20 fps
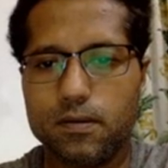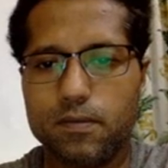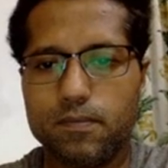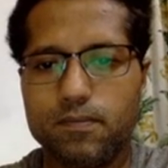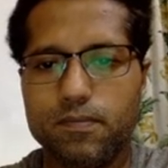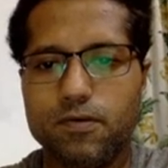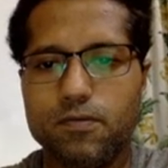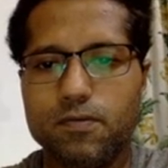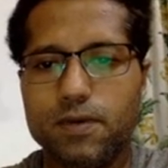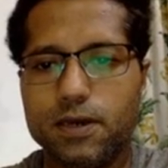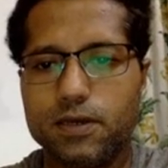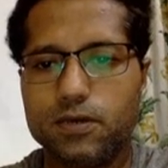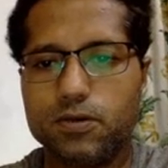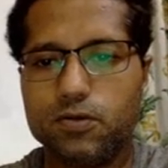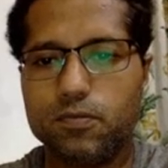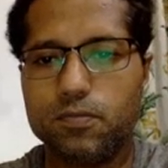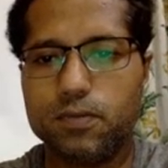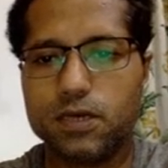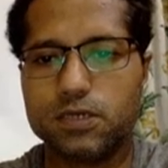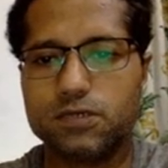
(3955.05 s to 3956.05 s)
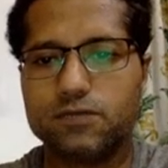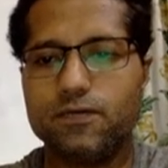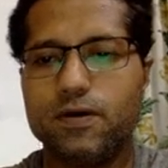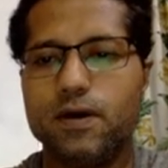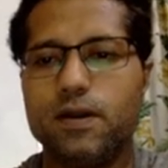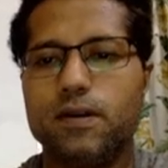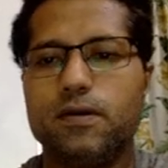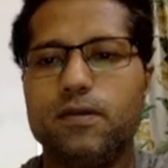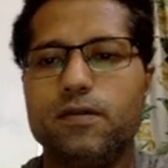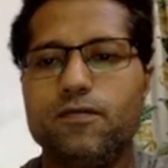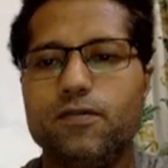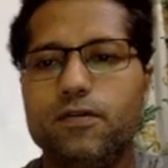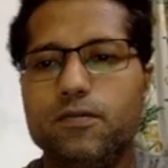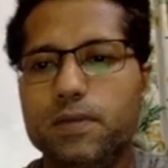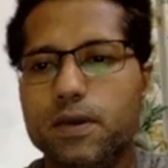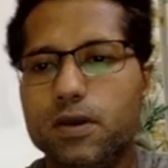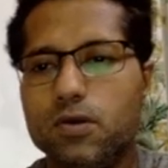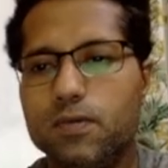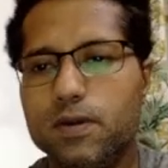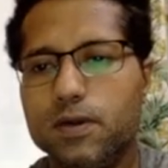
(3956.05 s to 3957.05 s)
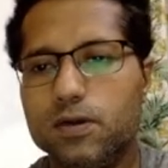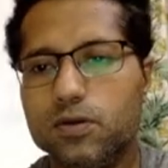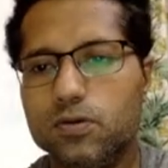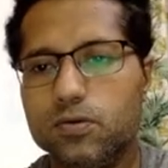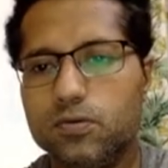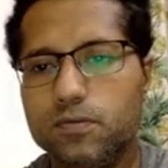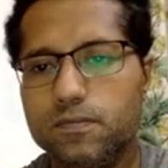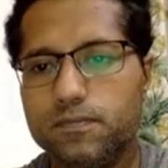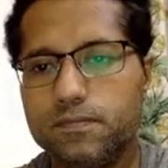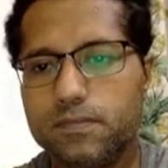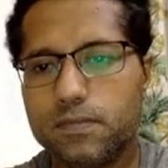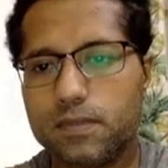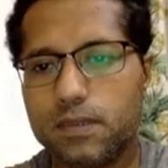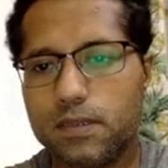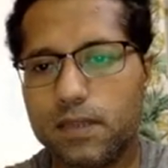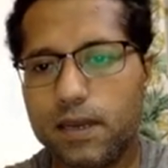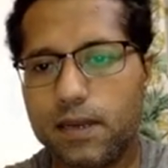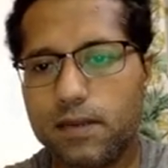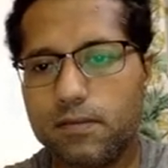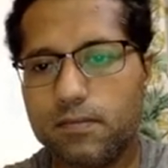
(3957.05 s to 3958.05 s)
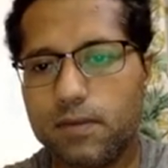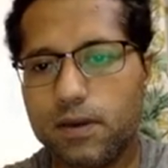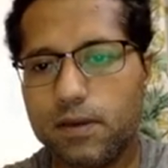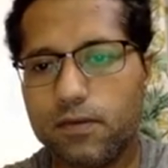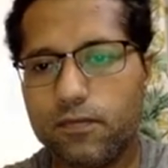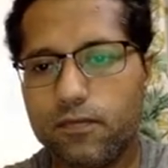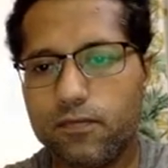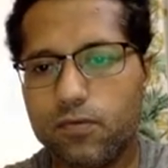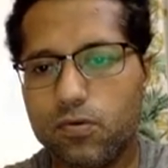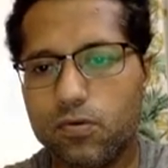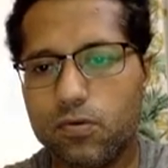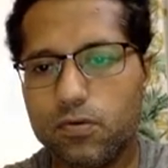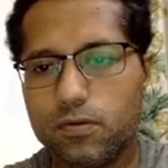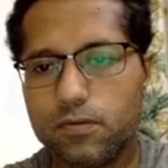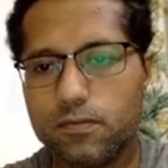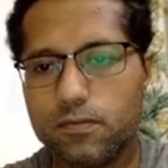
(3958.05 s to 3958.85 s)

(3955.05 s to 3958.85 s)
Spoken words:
P by Q plus 1 will be equal to 9 by 4